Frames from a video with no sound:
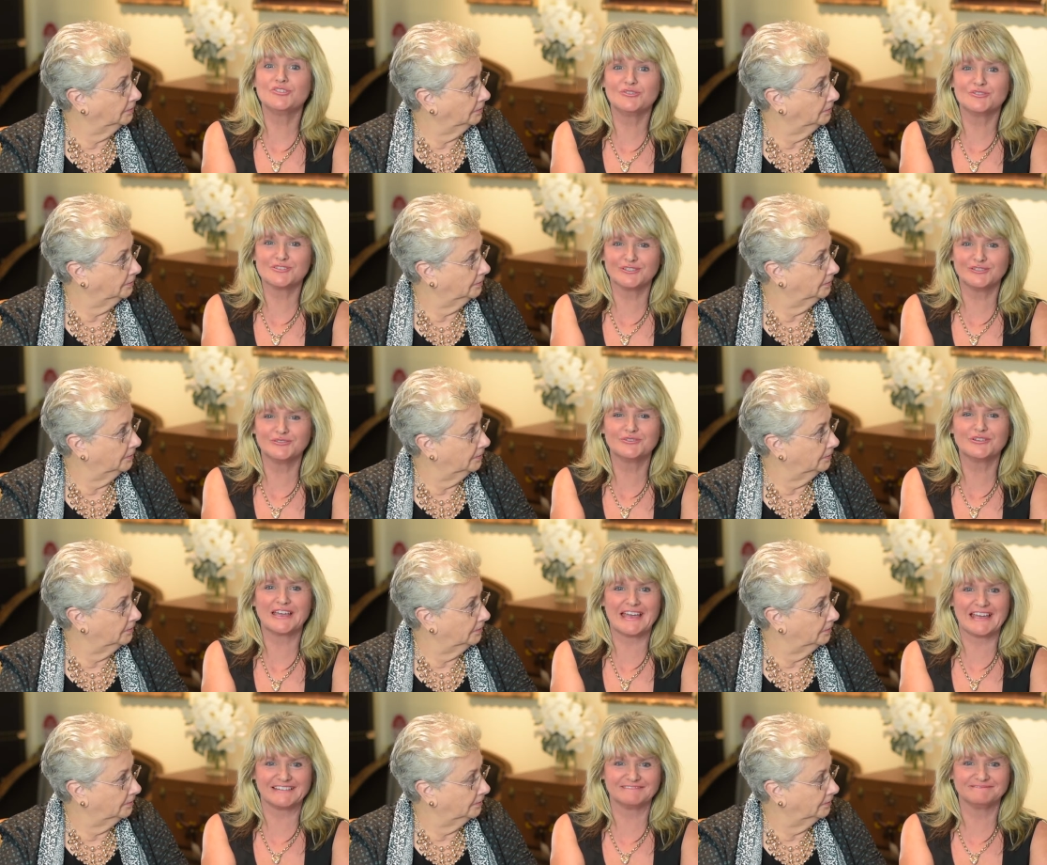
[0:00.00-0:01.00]
Speaker 1: you to look
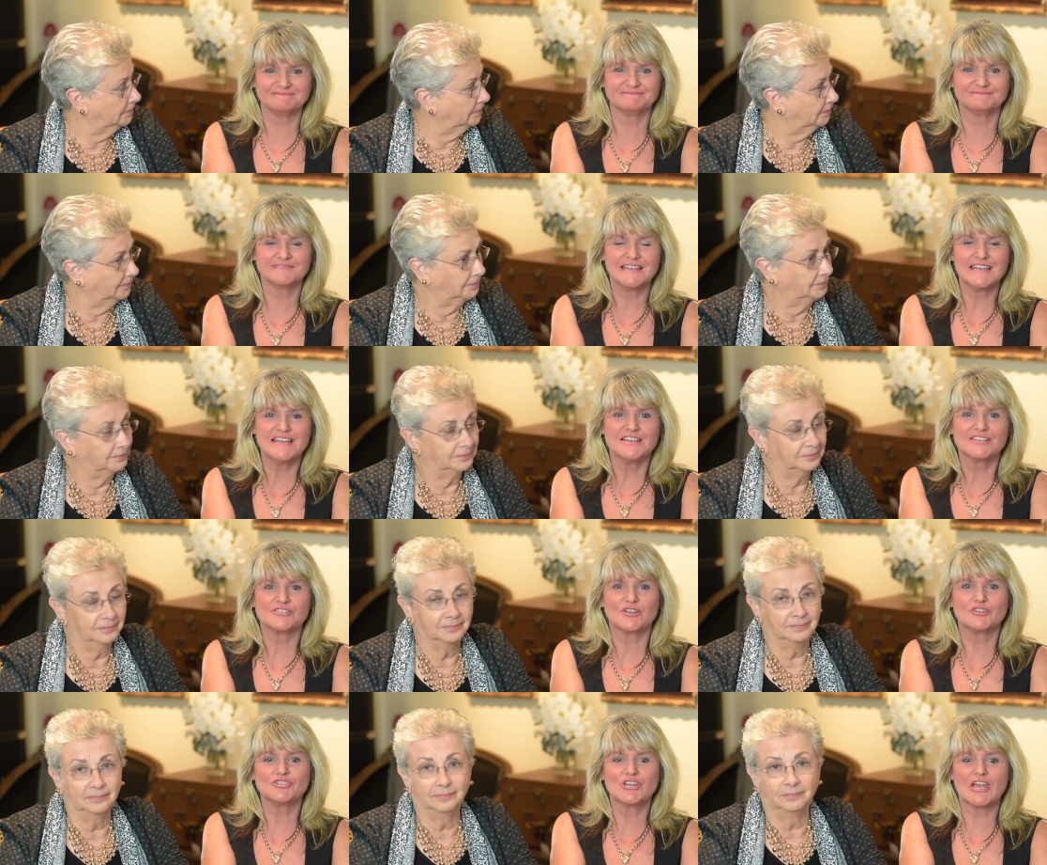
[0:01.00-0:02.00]
at.
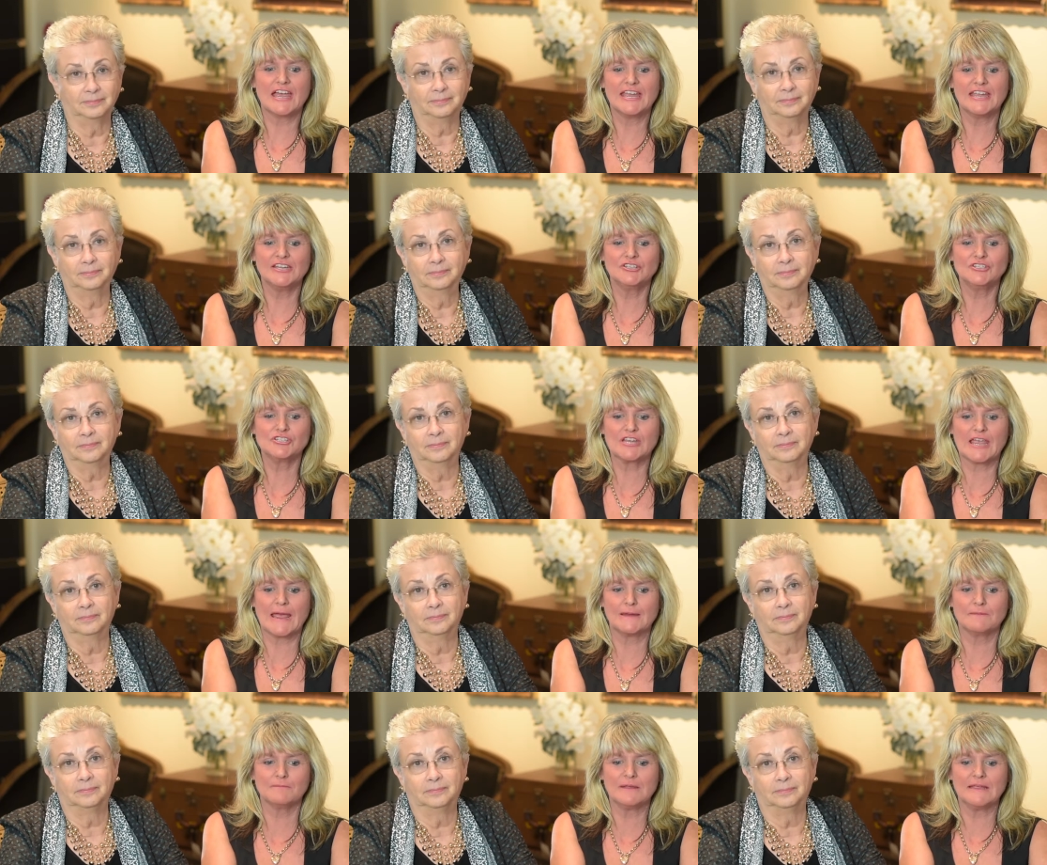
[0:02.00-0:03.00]
So, change
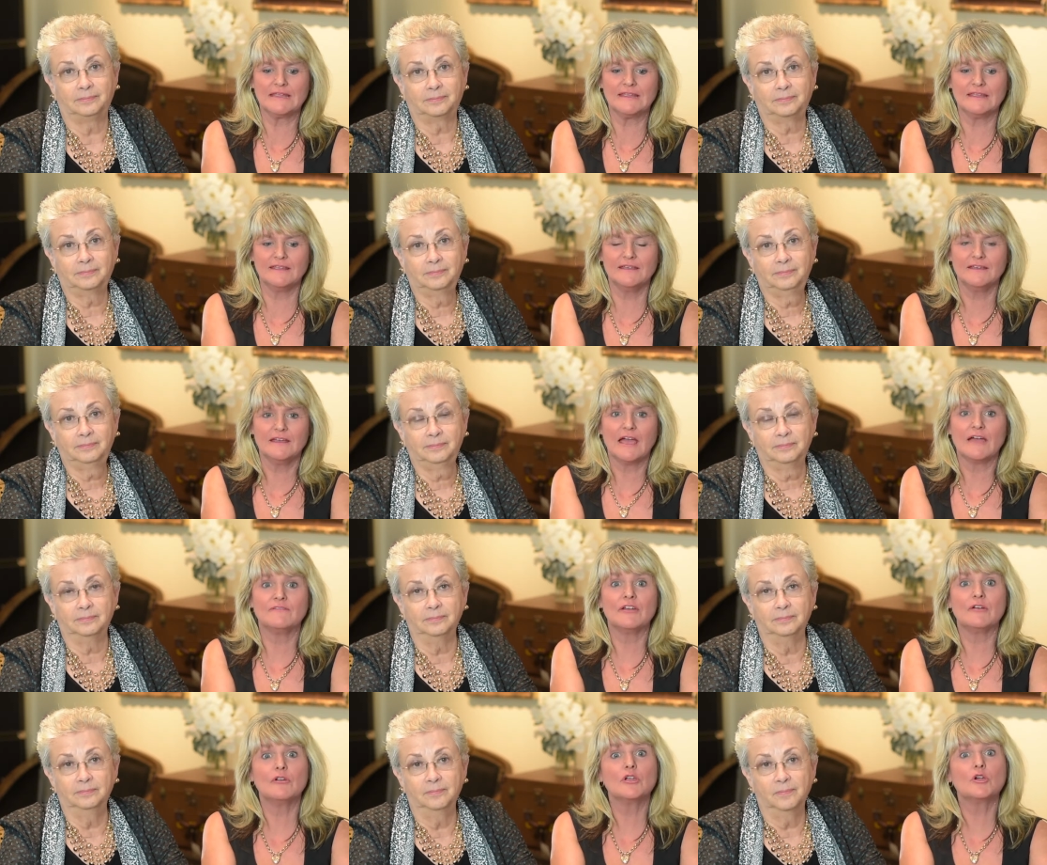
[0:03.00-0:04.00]
can be a
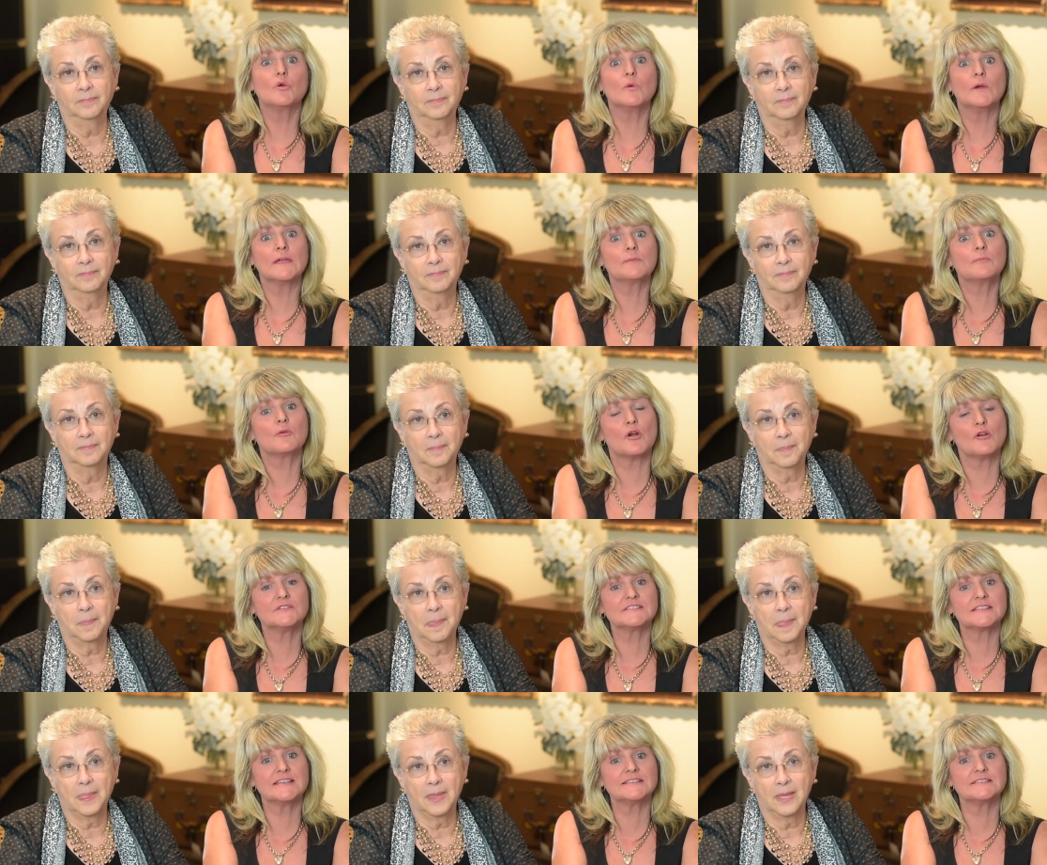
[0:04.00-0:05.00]
very quick
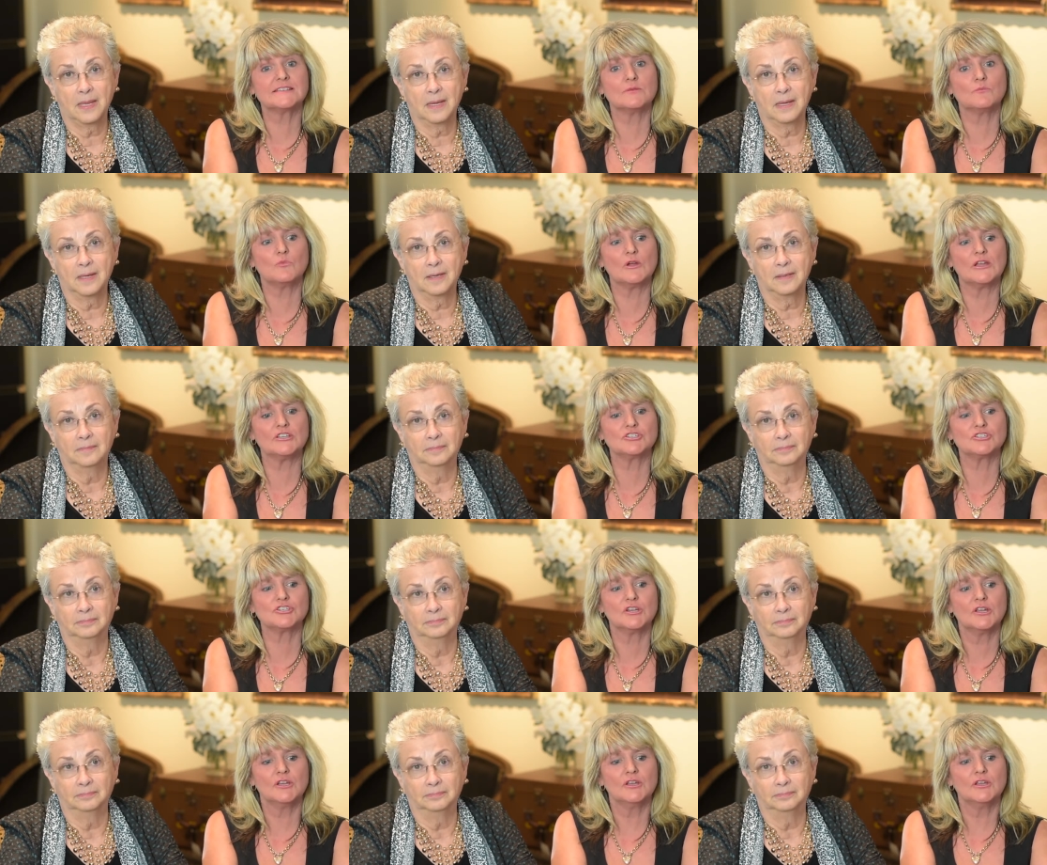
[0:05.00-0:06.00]
process in
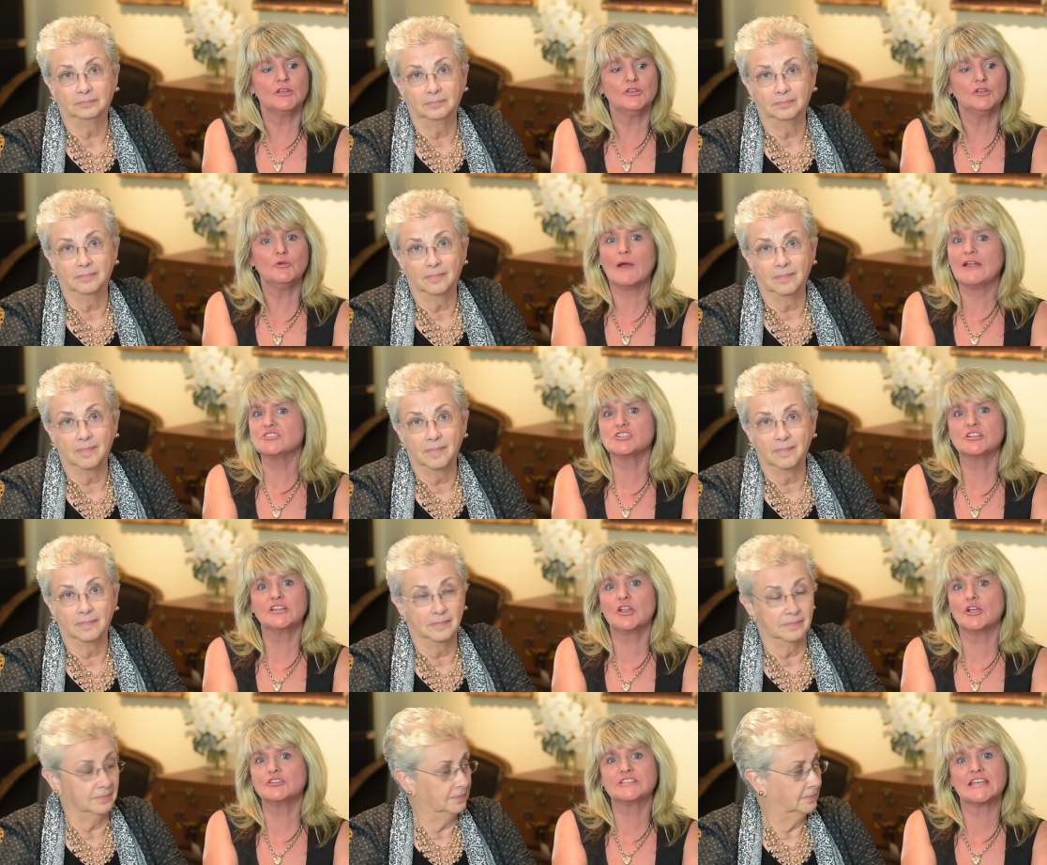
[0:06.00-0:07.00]
which you
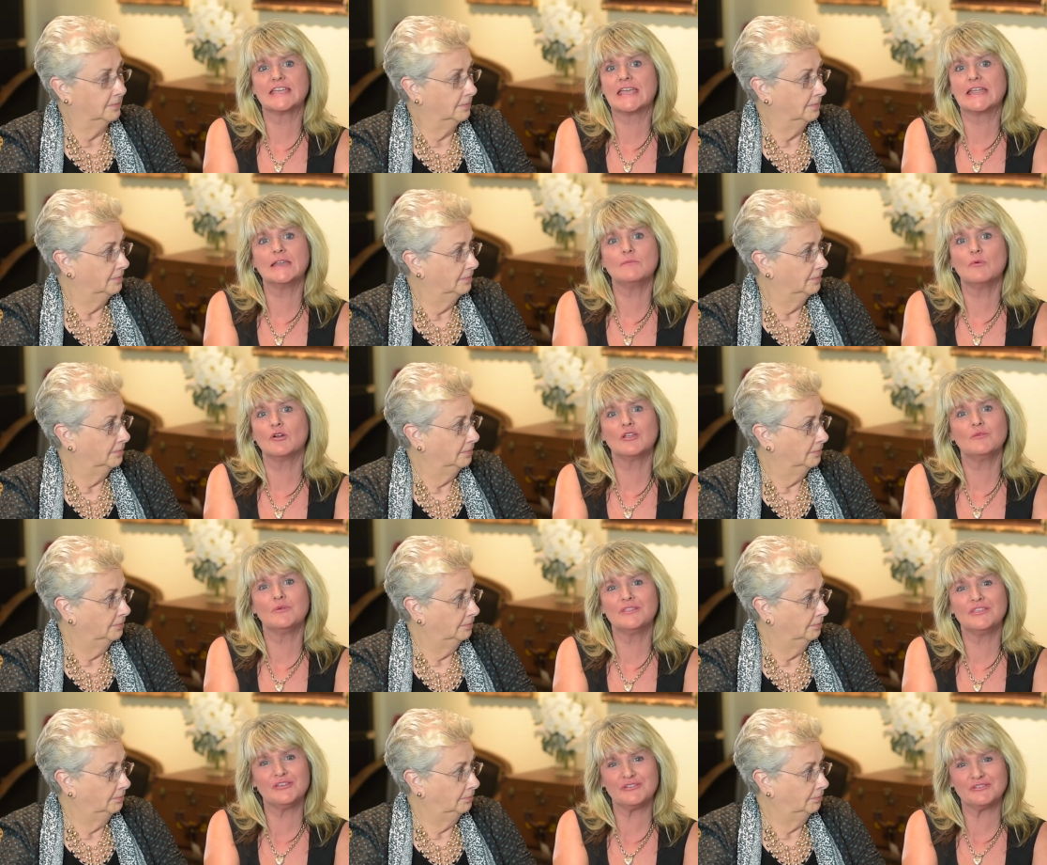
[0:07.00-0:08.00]
actually don't take anybody
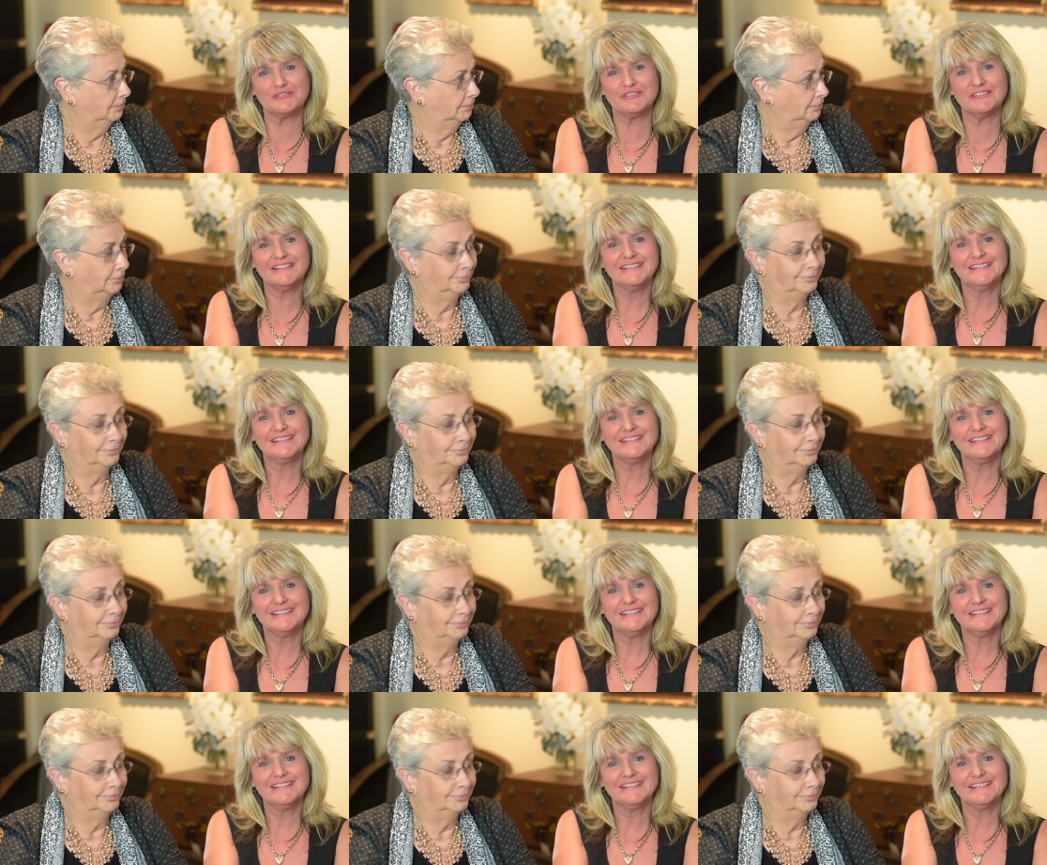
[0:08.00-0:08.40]
with you.